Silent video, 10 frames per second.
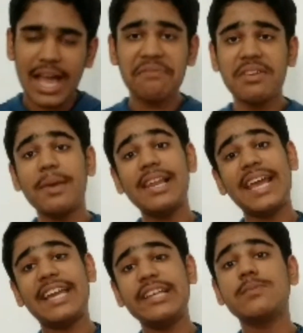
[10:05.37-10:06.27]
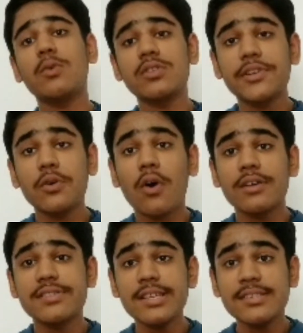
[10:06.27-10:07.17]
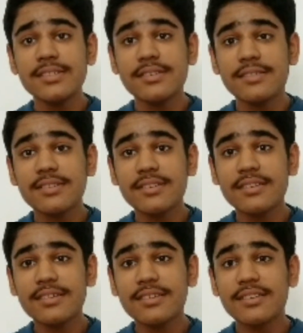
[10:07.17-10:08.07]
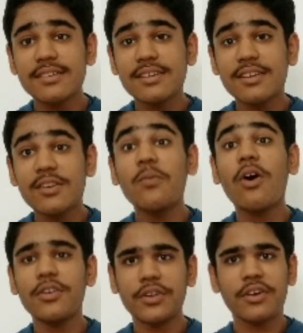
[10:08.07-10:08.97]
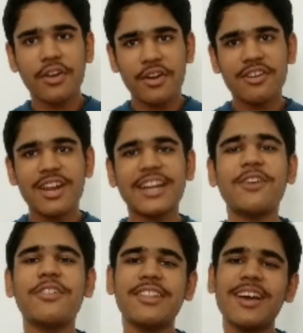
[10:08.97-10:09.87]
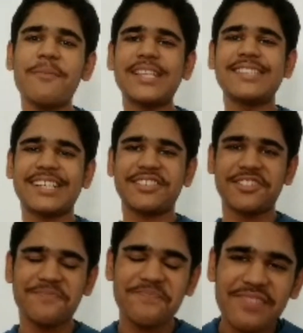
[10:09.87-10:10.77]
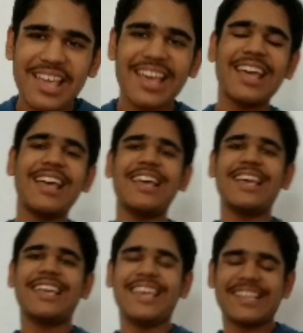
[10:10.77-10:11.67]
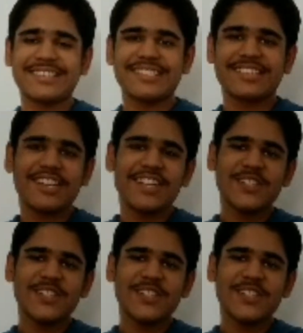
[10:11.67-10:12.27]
And female Aedes mosquito causes what? Write down in the comment section. Yes.